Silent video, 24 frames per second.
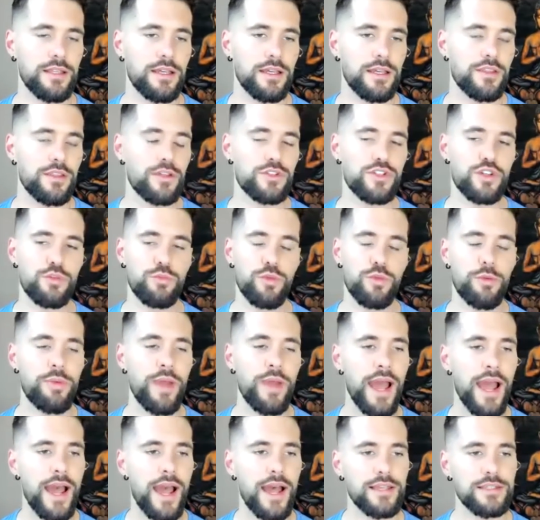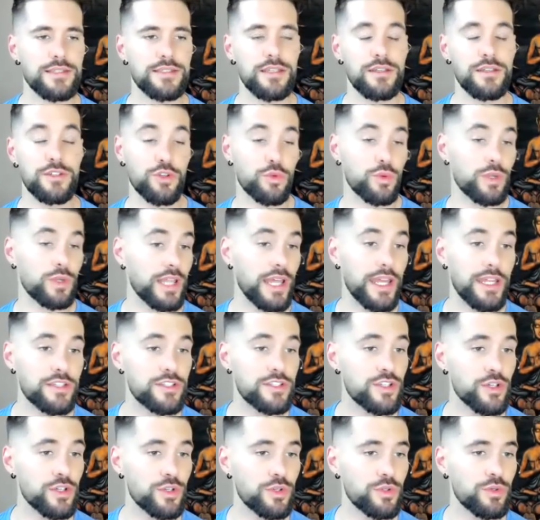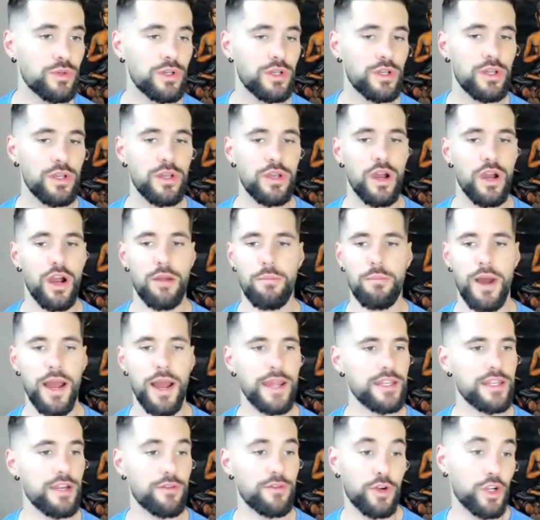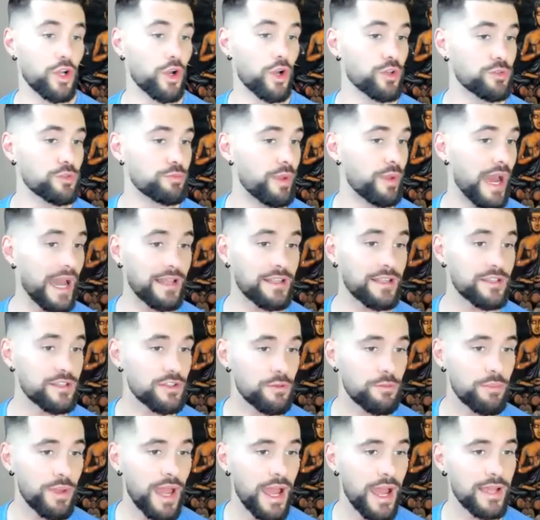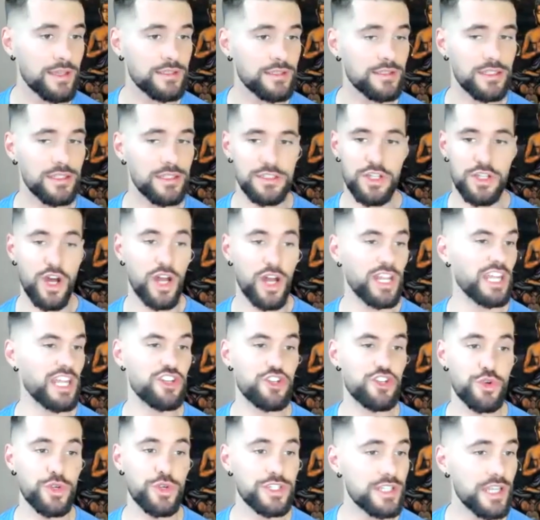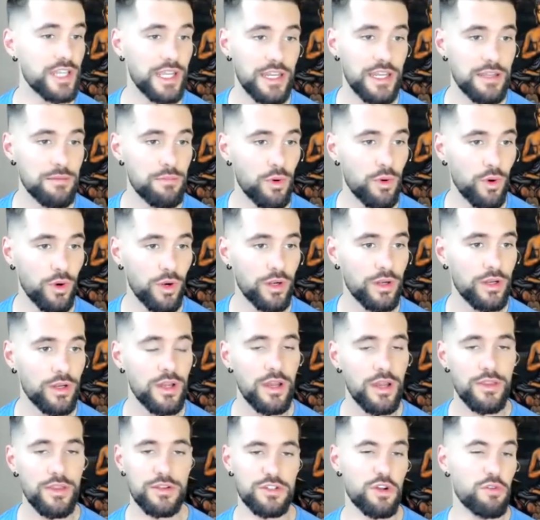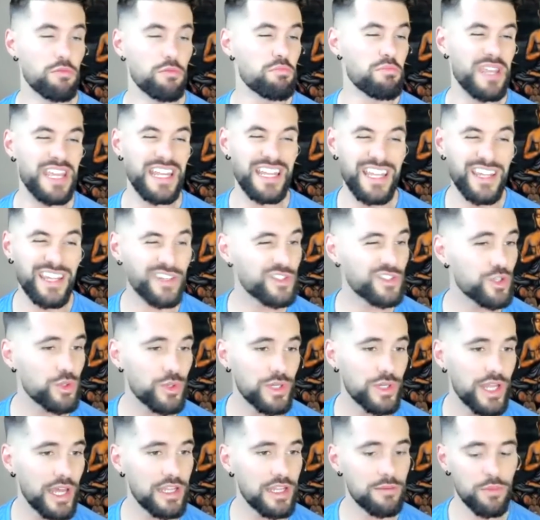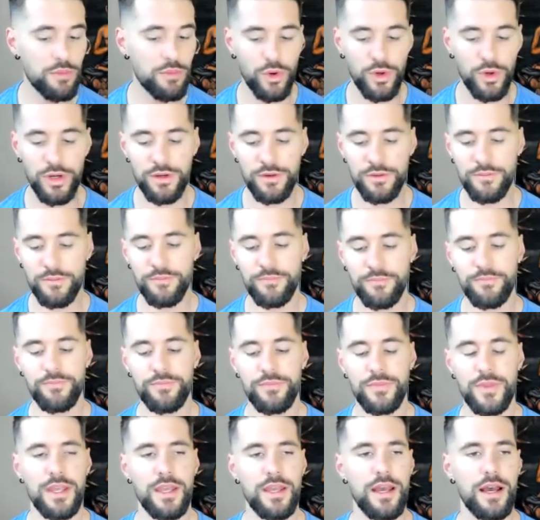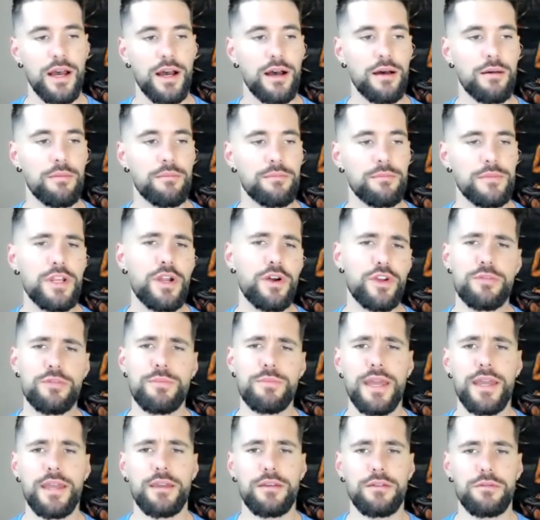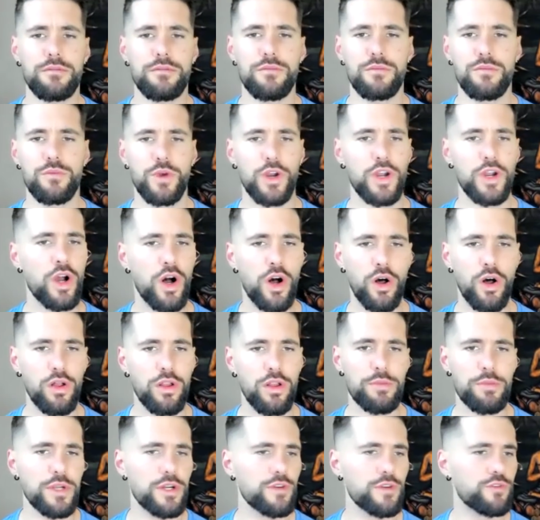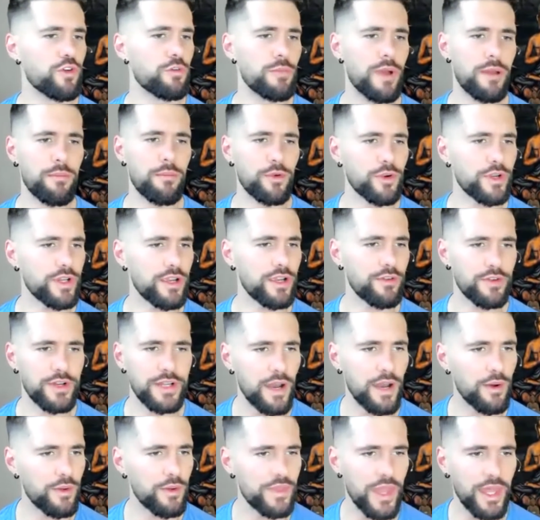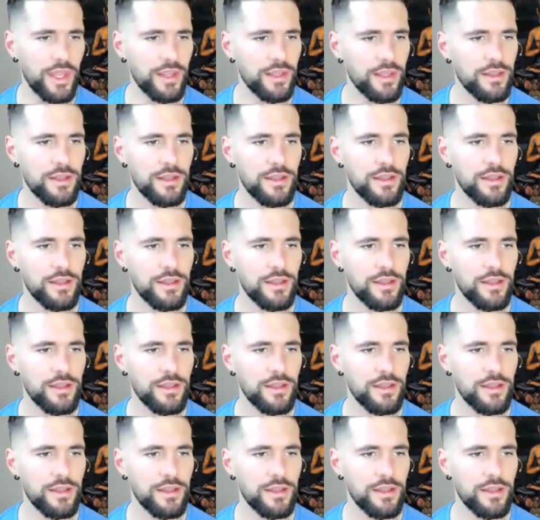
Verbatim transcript: There's no more past to relate to. Our mind never goes back to the past. It's not interesting anymore. There's no meaning to it anymore. Um, you know, you may recall a beautiful memory every now and then,